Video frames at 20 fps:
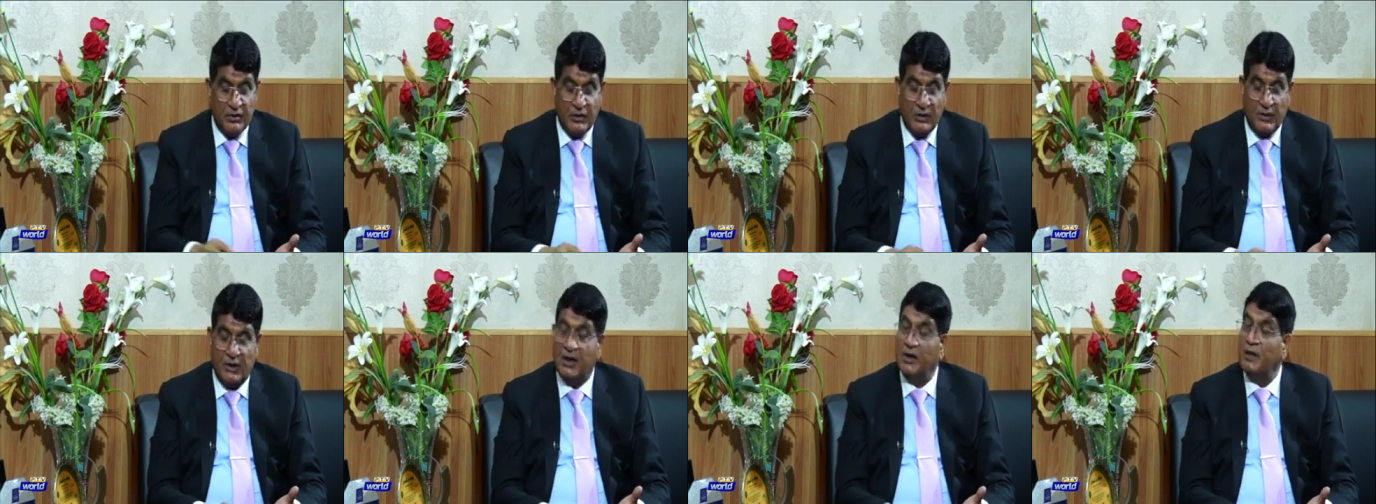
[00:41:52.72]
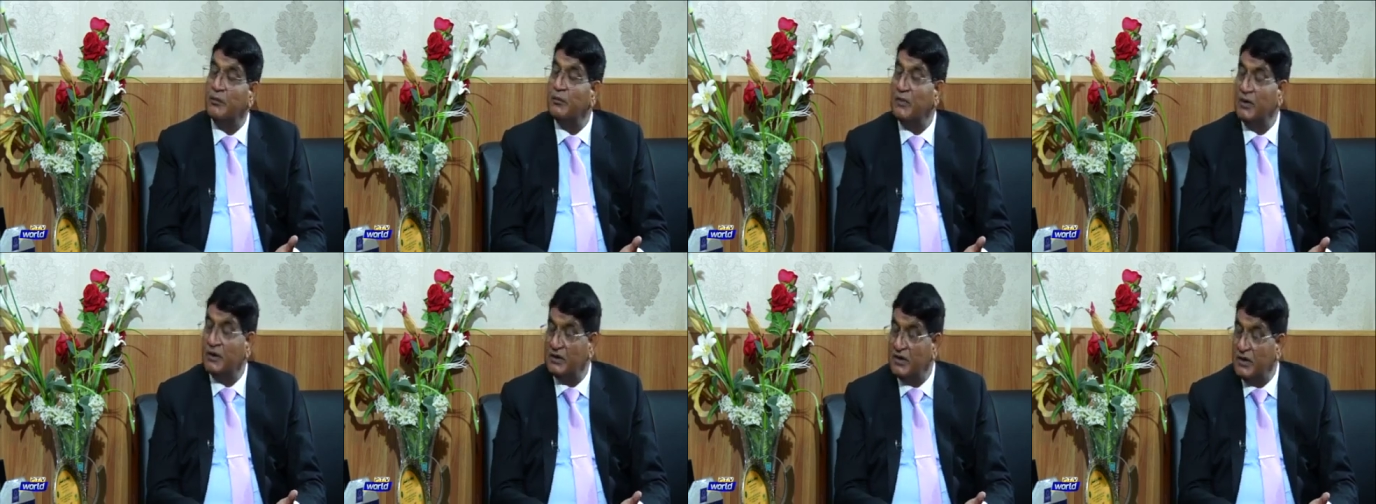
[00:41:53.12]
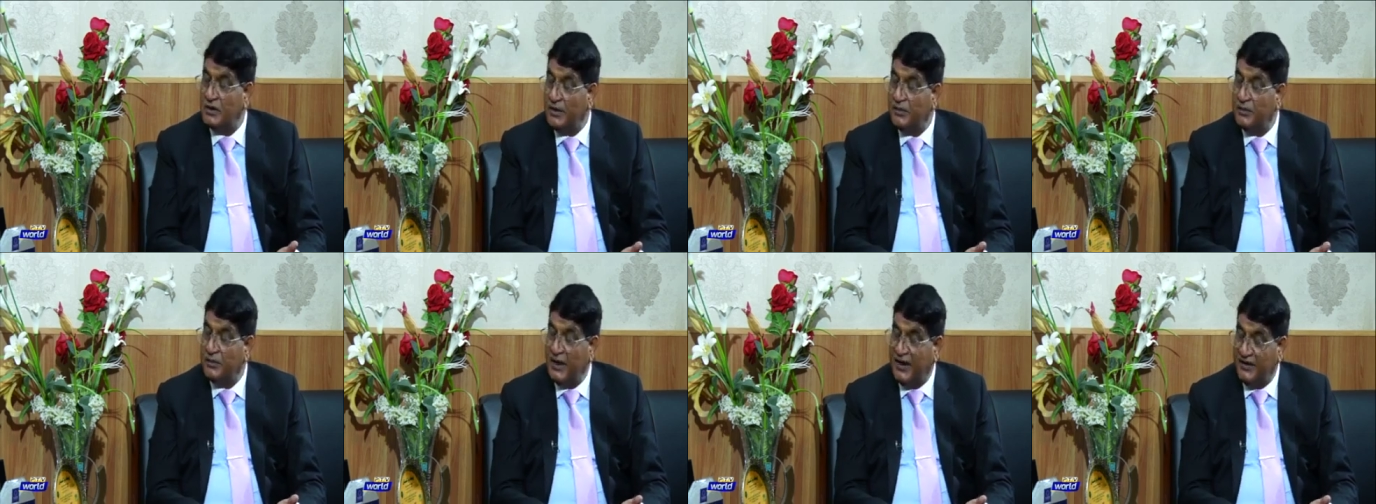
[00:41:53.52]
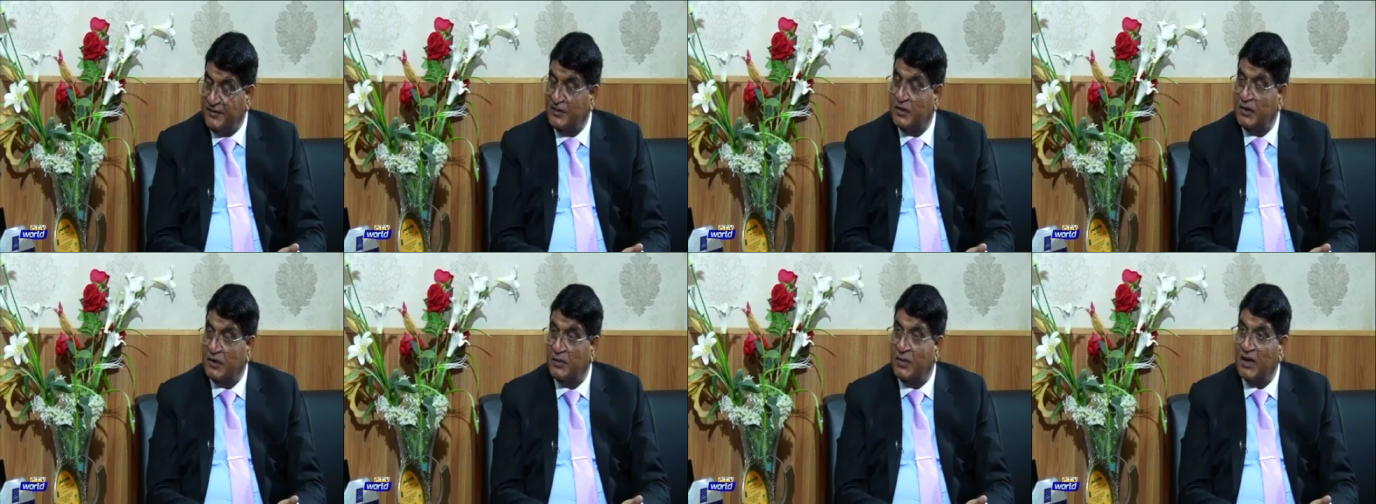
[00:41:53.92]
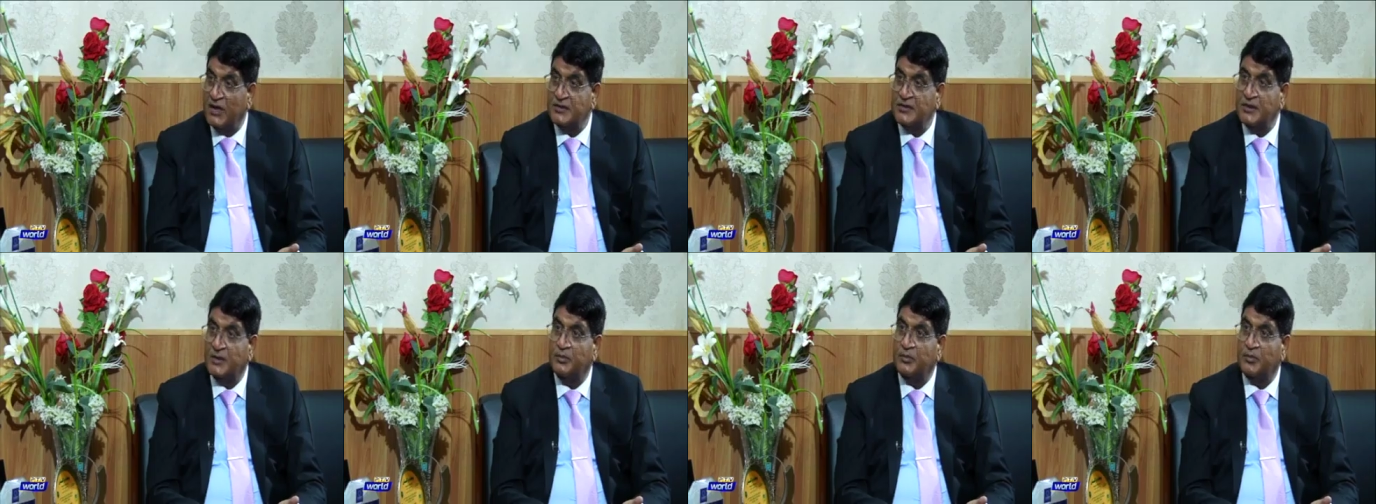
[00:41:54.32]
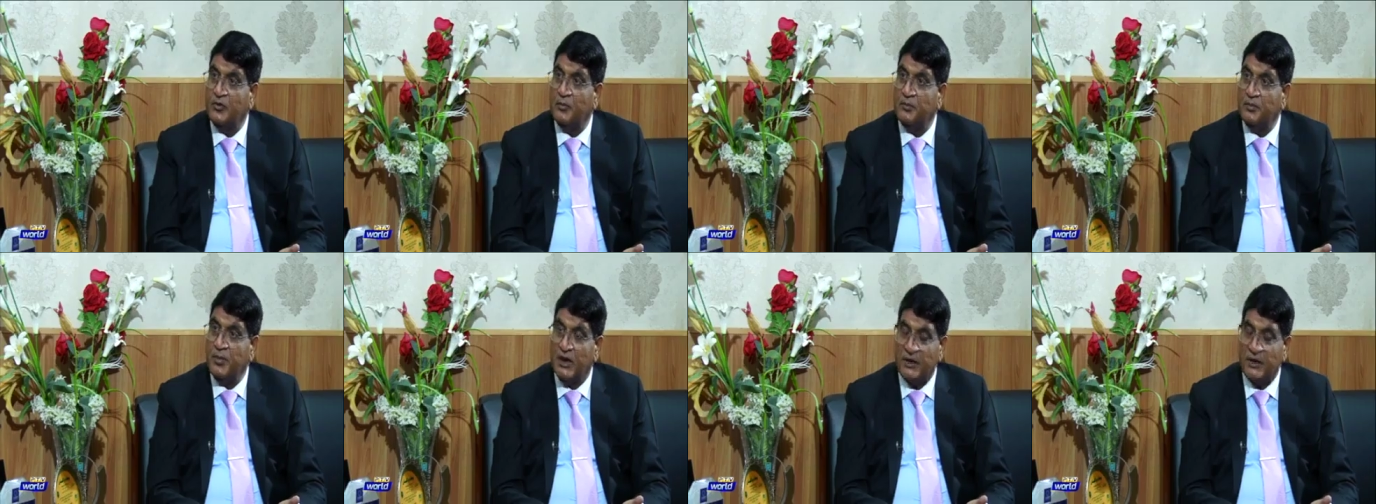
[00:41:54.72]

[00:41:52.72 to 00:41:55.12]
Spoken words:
Janab Ahsan Iqbal Sahab from